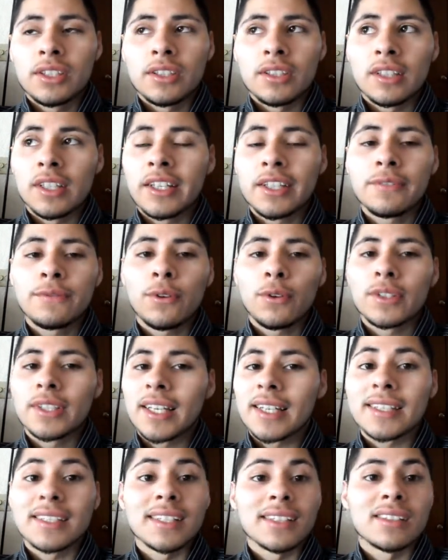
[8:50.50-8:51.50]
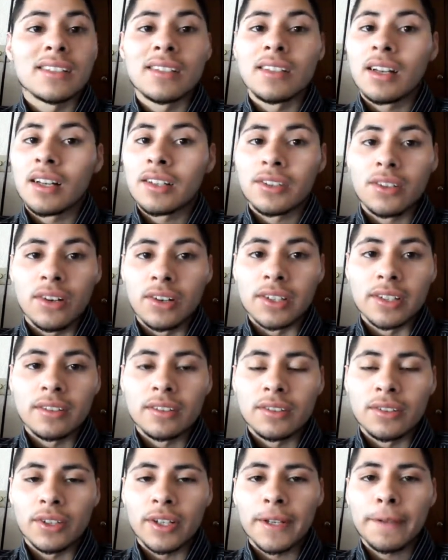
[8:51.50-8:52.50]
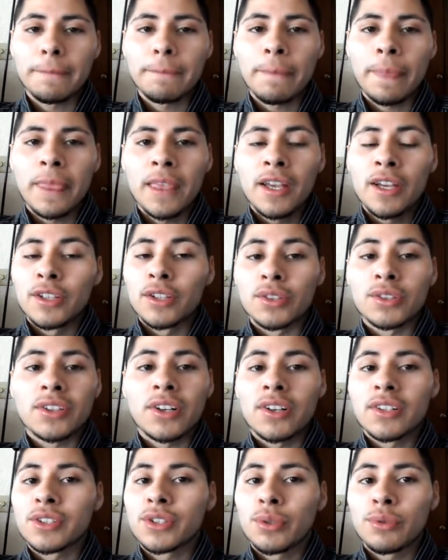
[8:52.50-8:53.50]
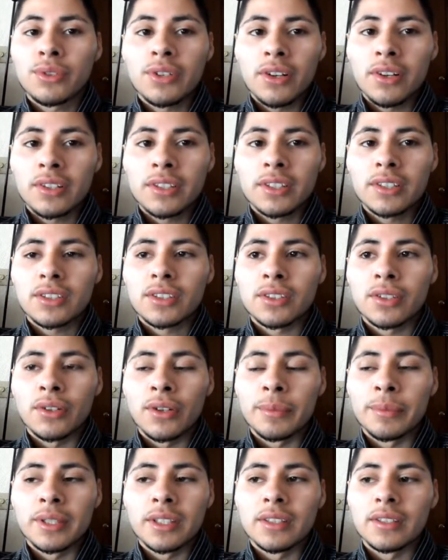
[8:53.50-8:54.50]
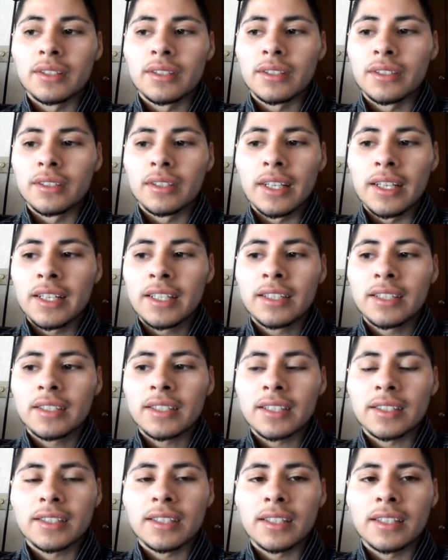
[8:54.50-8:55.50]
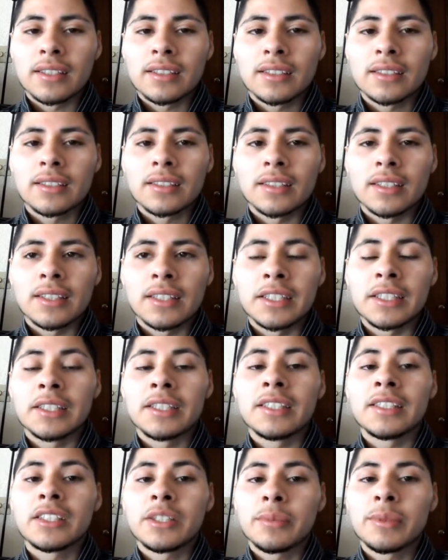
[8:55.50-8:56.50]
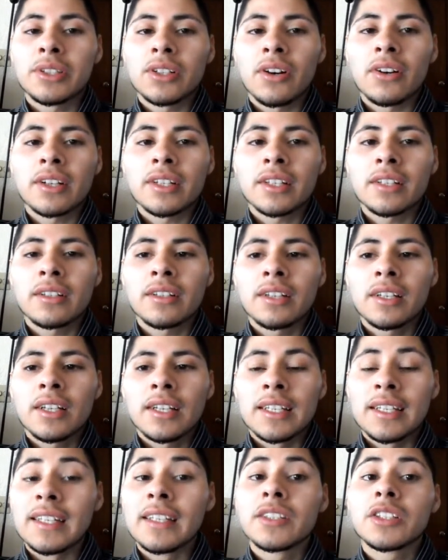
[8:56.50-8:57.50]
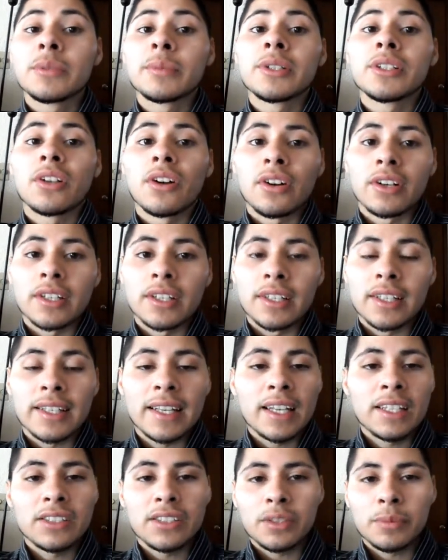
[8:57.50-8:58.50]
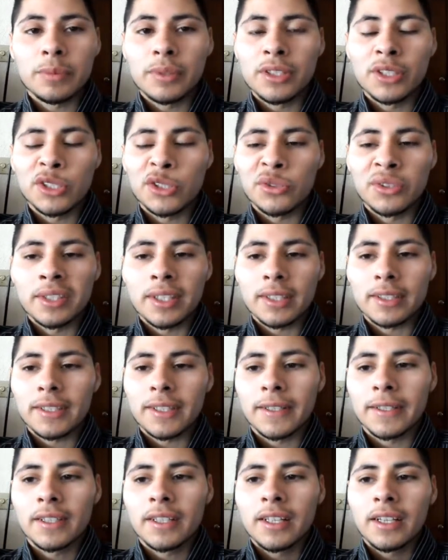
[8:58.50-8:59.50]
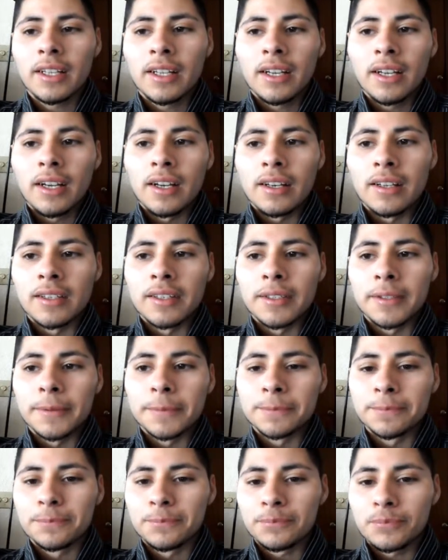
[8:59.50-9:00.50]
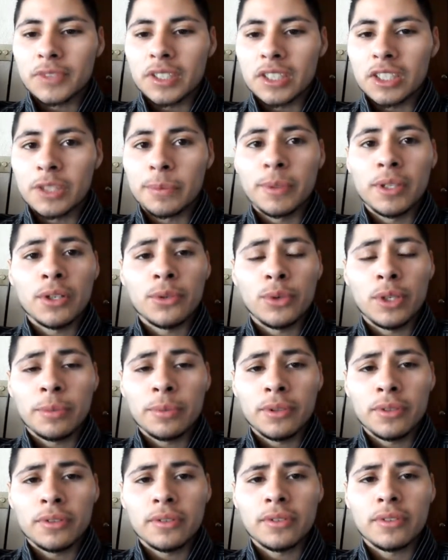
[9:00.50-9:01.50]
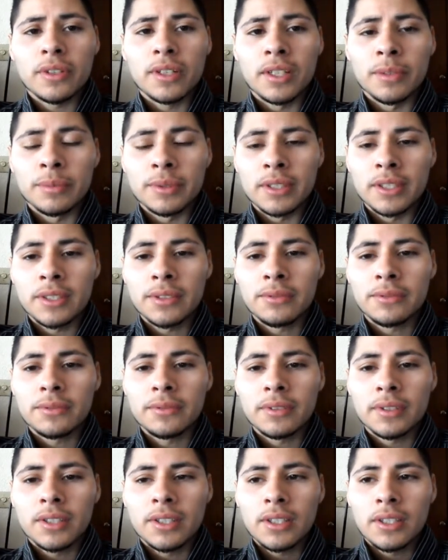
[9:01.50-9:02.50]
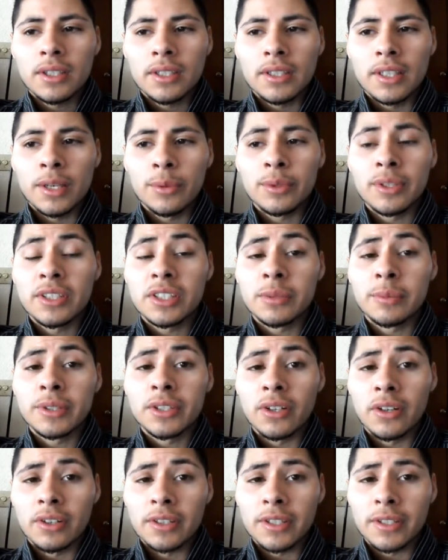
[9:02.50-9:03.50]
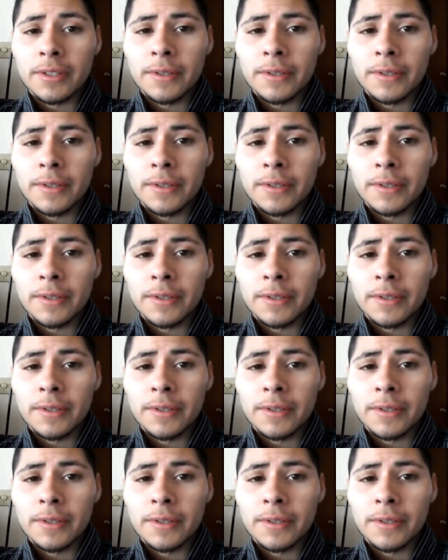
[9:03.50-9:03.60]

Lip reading: Lightning Vortex does not target, okay? Those cards don't target, so I mean, anything that says it needs to be targeted, needs to be targeted. It can't just be destroyed like that. Spirit Reaper, I believe, that one needs to be targeted.